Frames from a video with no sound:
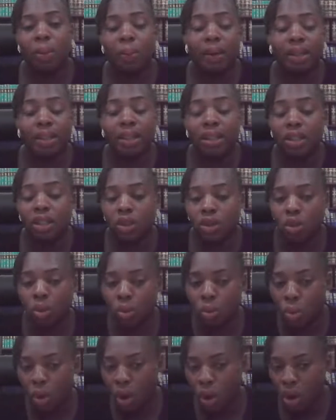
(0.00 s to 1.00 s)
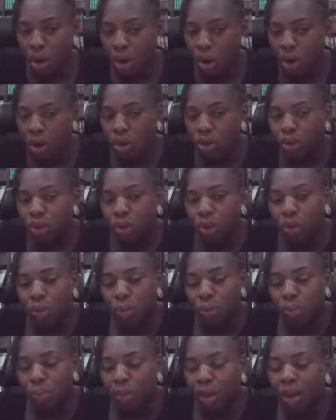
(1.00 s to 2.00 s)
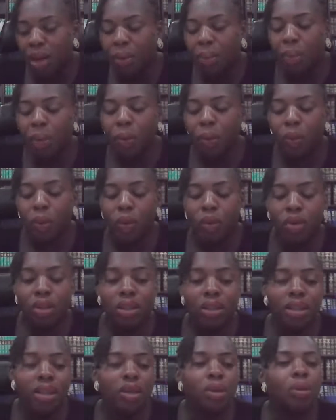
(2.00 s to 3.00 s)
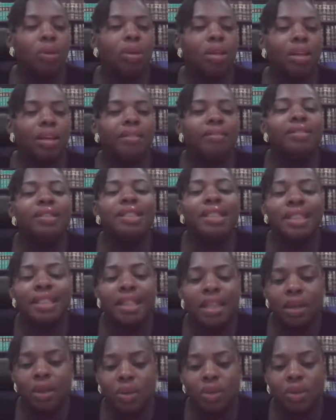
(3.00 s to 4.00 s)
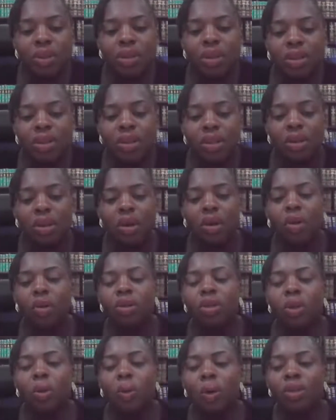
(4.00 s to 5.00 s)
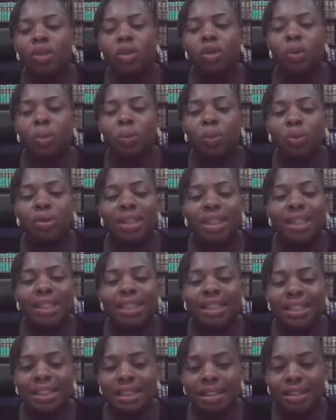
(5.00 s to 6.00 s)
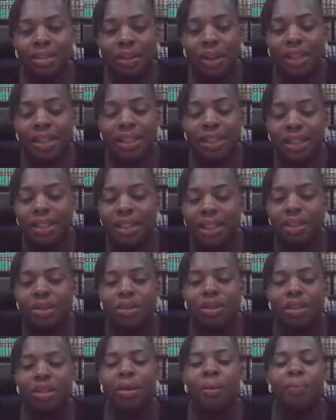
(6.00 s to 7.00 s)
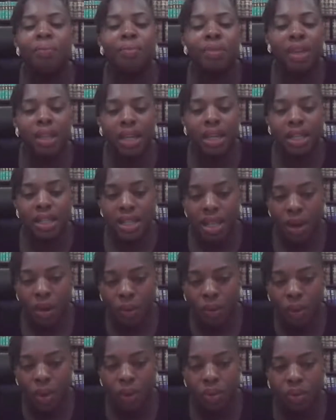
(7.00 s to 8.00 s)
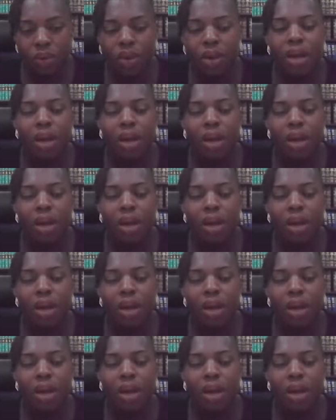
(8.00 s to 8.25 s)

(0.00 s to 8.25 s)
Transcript: the person is no more. So many people, give details, or they wanted to put in great details in their will.